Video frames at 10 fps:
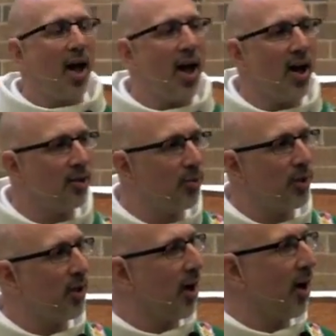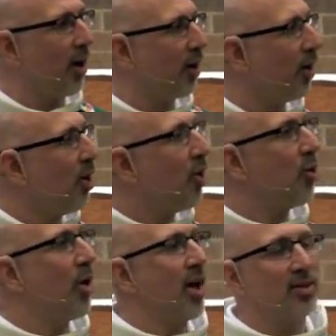as we are,
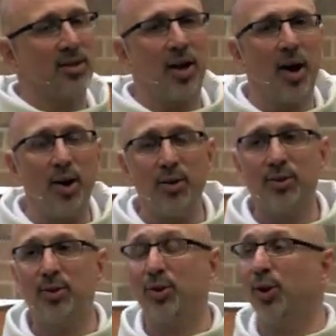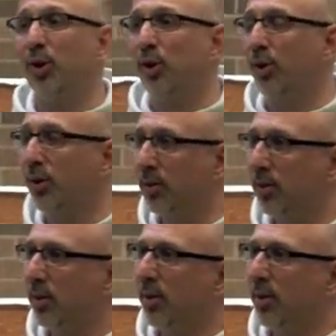who has his heart stirred